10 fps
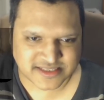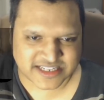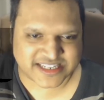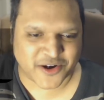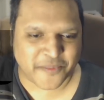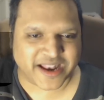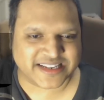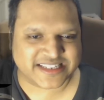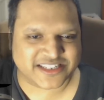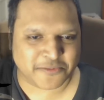She still
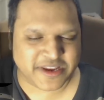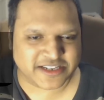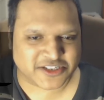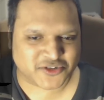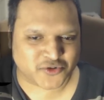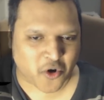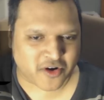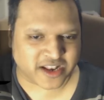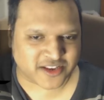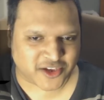manages to be
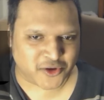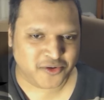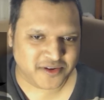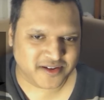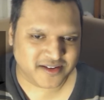strong and cute.